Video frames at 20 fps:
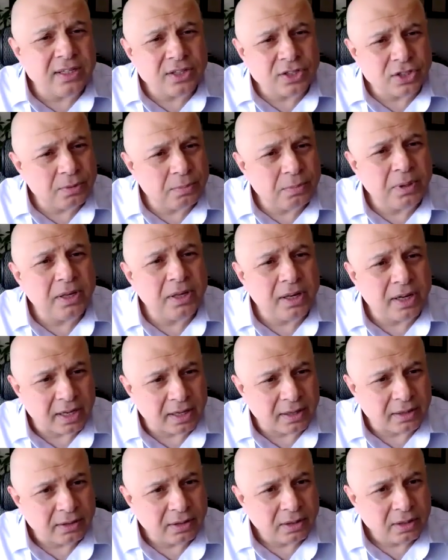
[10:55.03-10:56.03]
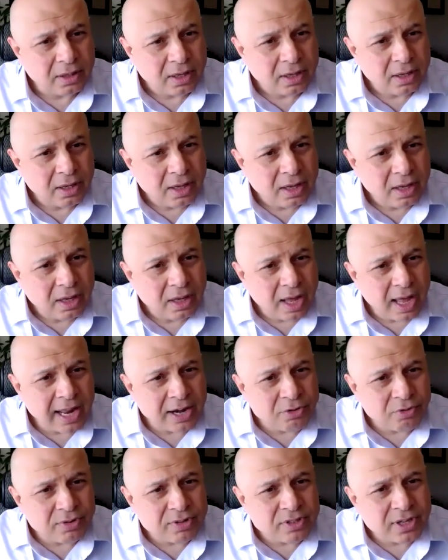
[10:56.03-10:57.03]
instability
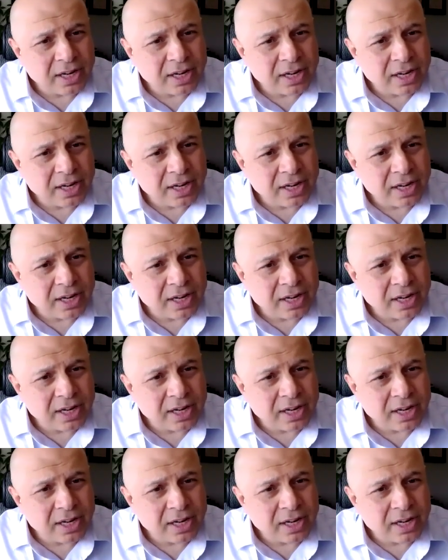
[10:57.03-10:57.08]
and